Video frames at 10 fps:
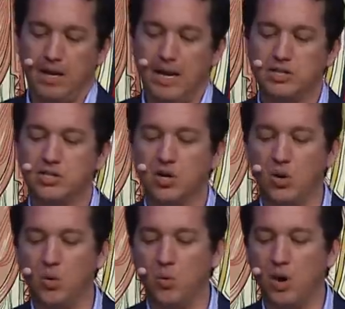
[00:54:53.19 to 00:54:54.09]
And
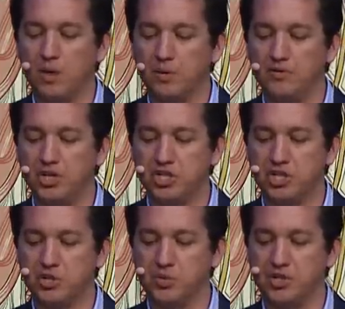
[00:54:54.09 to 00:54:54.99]
so what
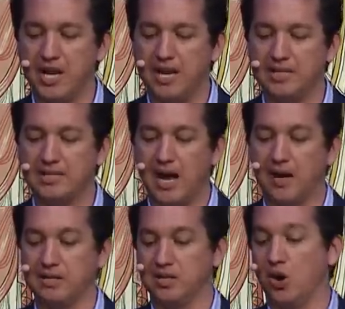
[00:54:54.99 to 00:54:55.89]
revisionists will say is
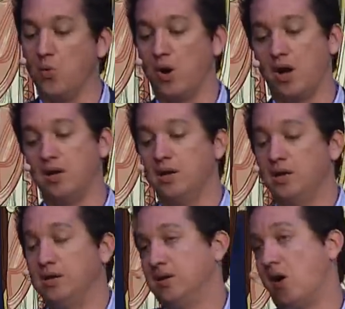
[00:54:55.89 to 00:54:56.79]
that, you know what?
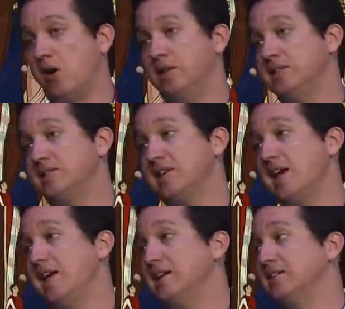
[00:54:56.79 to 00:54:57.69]
All he's
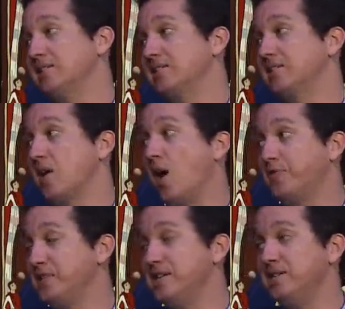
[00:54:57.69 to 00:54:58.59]
saying is
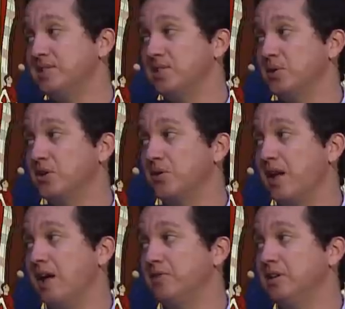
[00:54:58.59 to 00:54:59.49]
softies don't go to
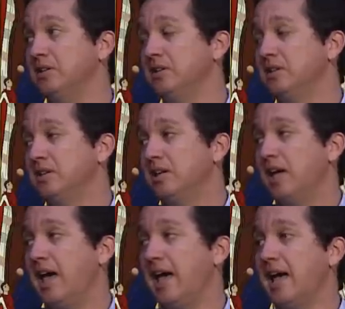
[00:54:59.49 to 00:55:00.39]
heaven
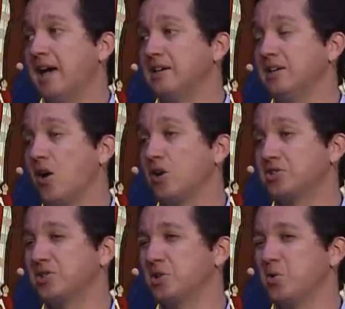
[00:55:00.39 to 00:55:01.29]
and
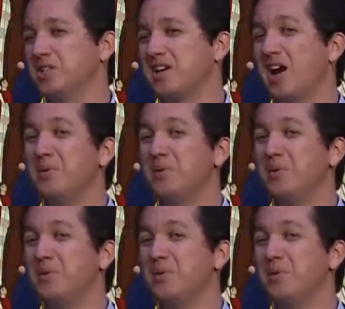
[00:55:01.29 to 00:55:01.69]
arsenokoitai.